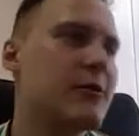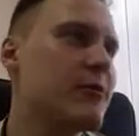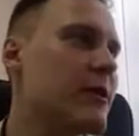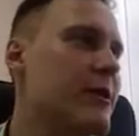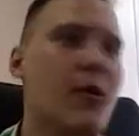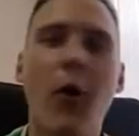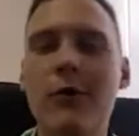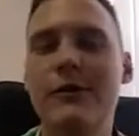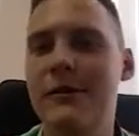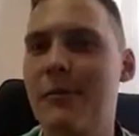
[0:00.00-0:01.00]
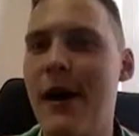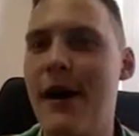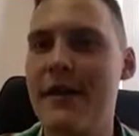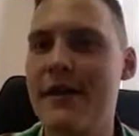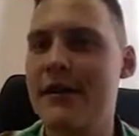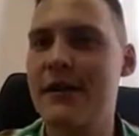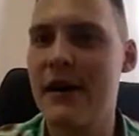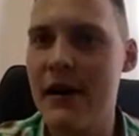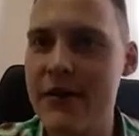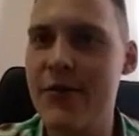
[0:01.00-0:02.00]
to very awesome, I think,
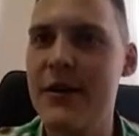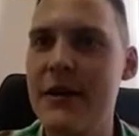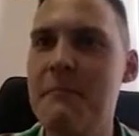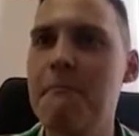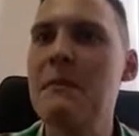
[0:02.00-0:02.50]
country.